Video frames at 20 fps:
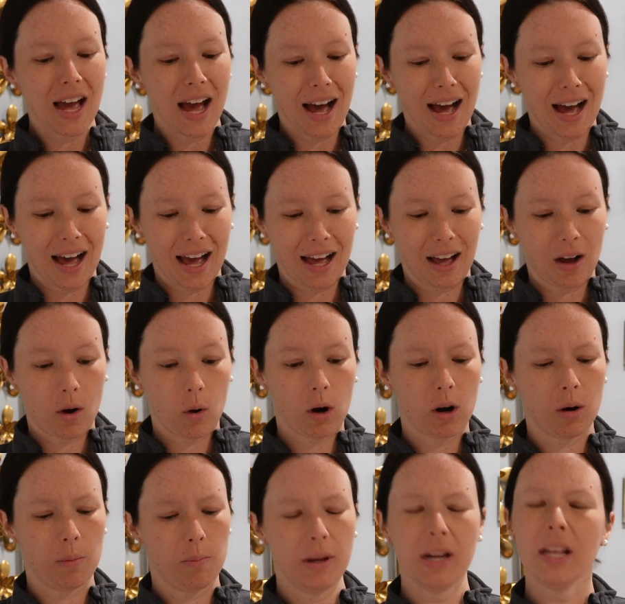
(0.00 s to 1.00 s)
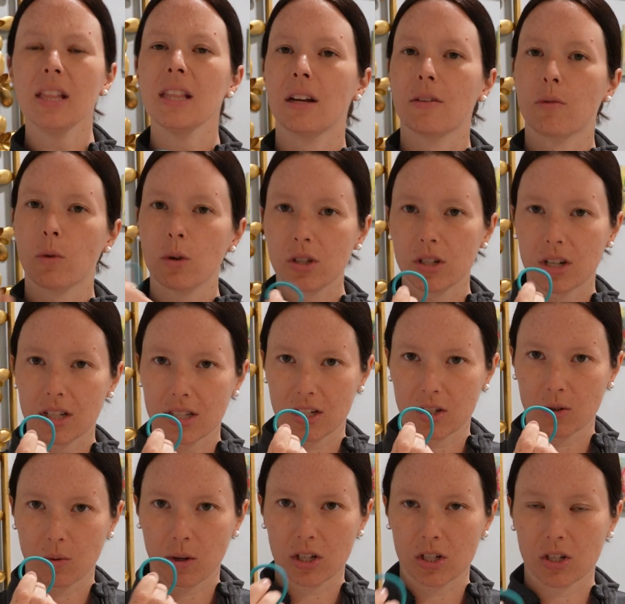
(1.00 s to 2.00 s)
or been in the unfortunate
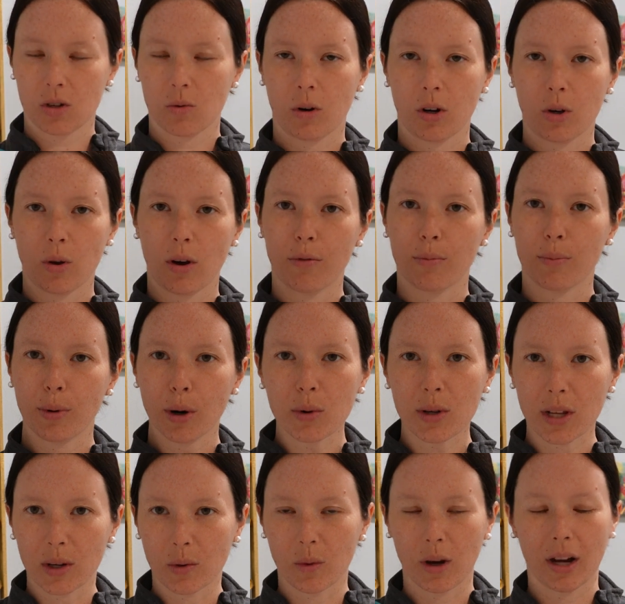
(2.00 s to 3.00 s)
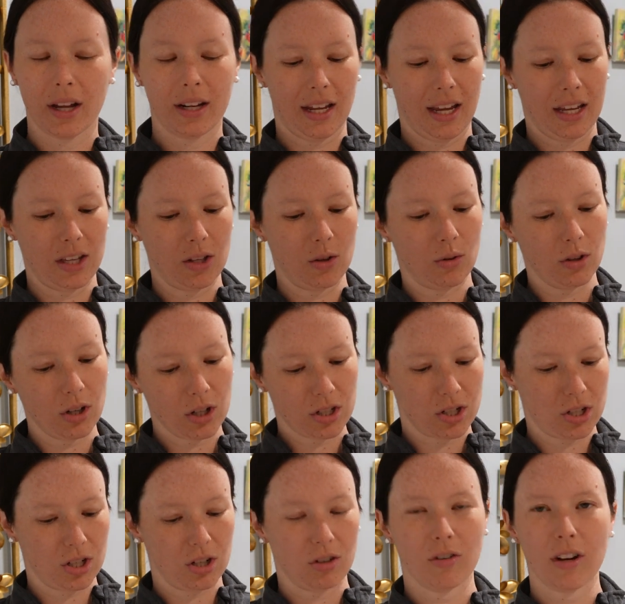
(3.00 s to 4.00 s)
situation where you have broken one and you look
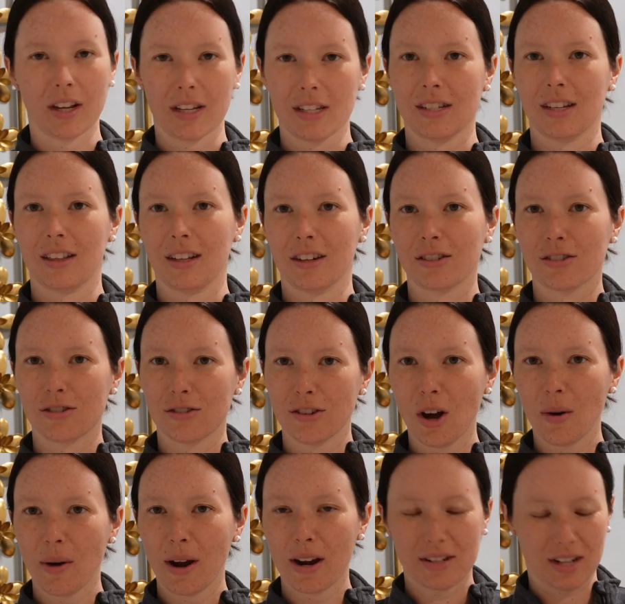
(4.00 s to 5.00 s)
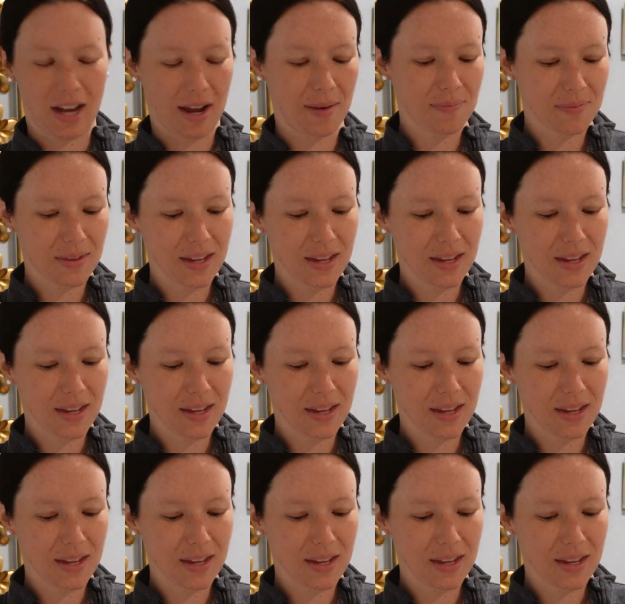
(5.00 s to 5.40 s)
to your wrist and there is no hair tie.